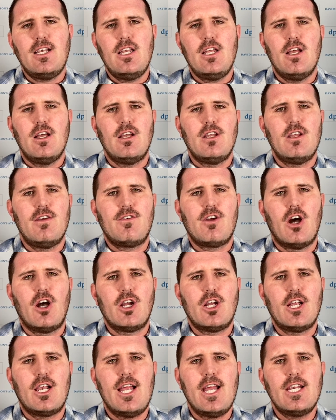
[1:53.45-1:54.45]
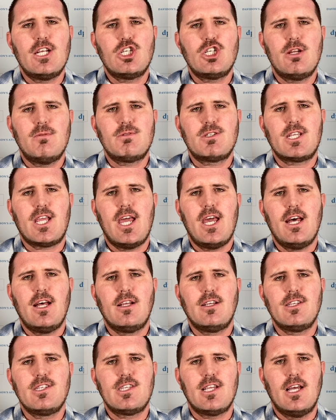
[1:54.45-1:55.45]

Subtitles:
You've got good leadership skills,